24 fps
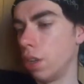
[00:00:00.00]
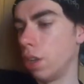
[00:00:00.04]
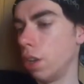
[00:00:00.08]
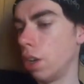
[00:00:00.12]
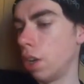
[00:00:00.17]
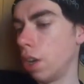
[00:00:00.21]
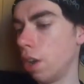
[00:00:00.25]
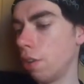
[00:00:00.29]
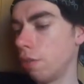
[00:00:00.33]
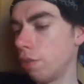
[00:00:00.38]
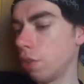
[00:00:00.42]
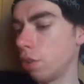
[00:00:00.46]

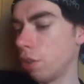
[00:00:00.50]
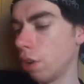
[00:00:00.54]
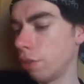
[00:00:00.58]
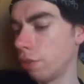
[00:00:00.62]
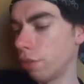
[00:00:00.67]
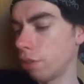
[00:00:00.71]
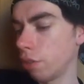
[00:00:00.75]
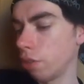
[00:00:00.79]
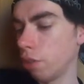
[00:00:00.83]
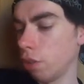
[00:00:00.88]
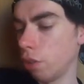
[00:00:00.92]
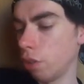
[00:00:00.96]
And have you
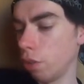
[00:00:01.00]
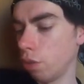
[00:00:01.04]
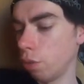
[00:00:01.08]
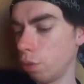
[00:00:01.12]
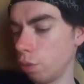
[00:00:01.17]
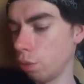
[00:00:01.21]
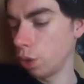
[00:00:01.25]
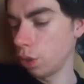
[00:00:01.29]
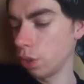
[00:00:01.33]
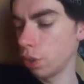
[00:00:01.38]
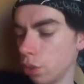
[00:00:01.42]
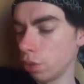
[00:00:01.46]
ever
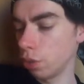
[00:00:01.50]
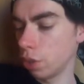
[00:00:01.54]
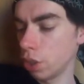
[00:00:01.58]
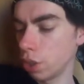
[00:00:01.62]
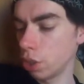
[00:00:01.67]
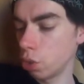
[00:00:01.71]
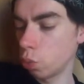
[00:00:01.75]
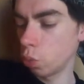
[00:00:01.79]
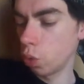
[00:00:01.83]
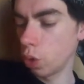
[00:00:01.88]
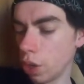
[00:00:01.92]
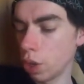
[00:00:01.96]

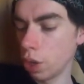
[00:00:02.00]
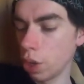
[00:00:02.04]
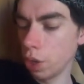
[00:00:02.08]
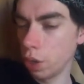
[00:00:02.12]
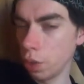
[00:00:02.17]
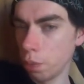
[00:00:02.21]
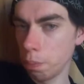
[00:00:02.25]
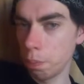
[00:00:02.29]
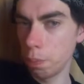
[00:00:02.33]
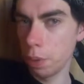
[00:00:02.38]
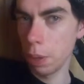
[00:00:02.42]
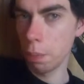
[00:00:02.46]
wondered
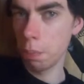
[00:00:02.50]
when